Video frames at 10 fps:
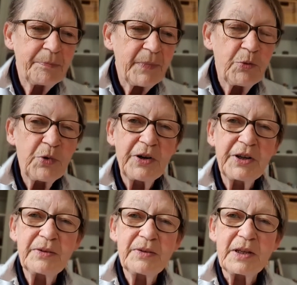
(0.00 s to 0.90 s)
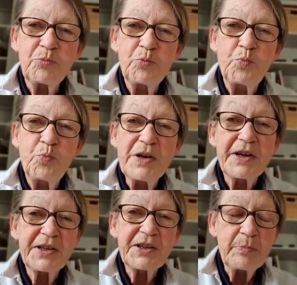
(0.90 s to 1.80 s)
where it, the
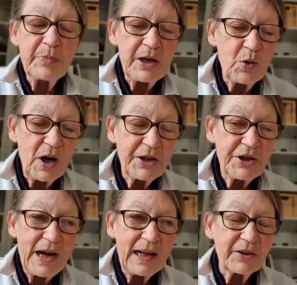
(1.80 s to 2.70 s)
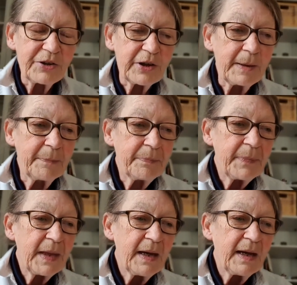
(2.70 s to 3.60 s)
winters can be quite challenging,
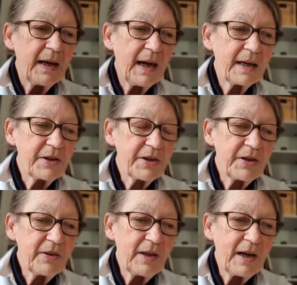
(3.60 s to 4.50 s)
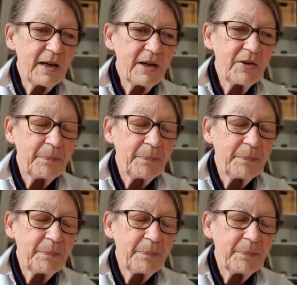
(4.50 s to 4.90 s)
and they